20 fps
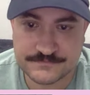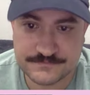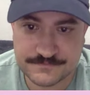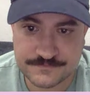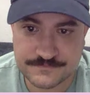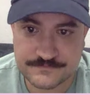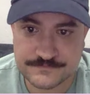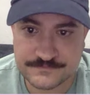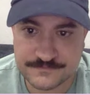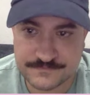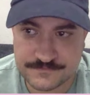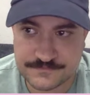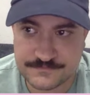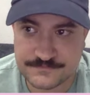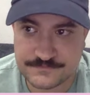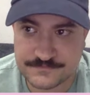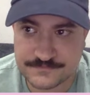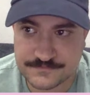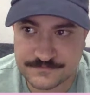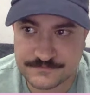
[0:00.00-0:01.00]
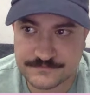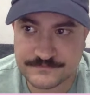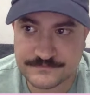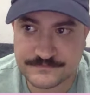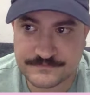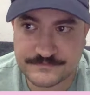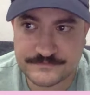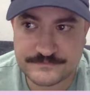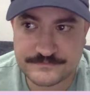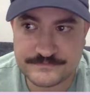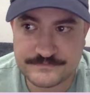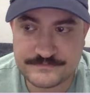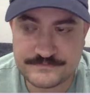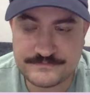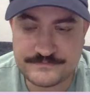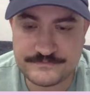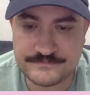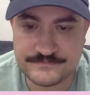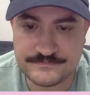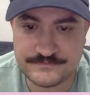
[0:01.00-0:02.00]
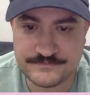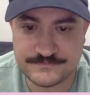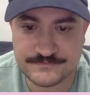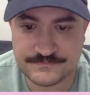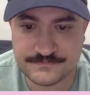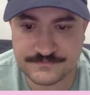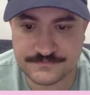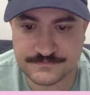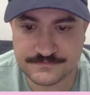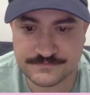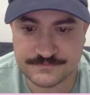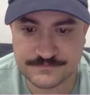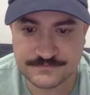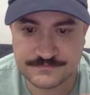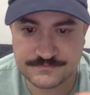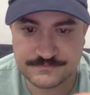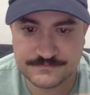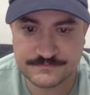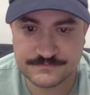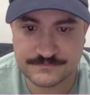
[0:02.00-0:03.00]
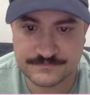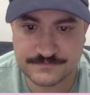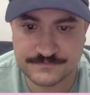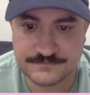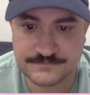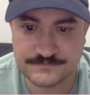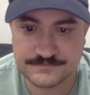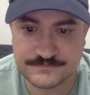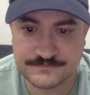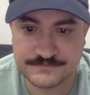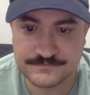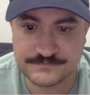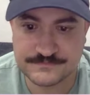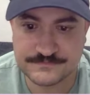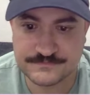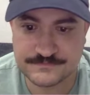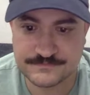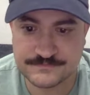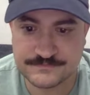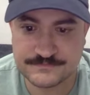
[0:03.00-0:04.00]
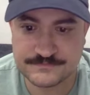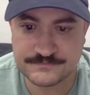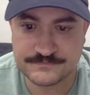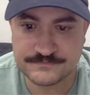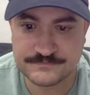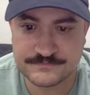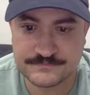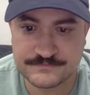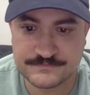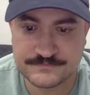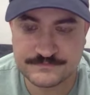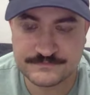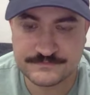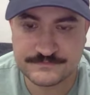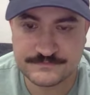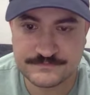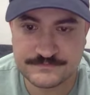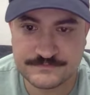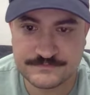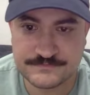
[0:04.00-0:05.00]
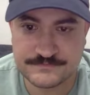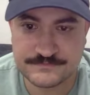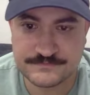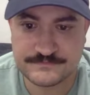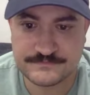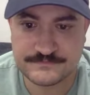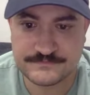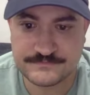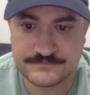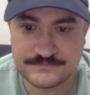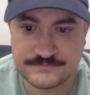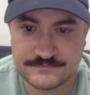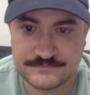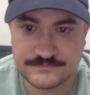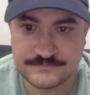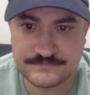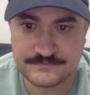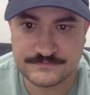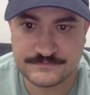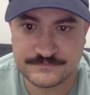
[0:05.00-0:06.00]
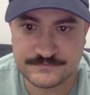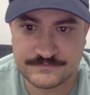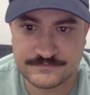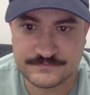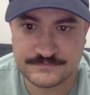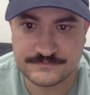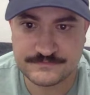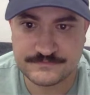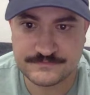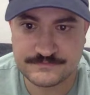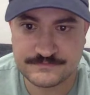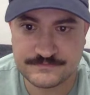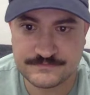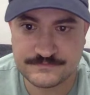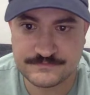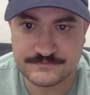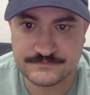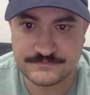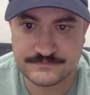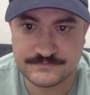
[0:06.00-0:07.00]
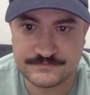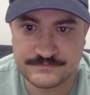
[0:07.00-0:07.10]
(not speaking)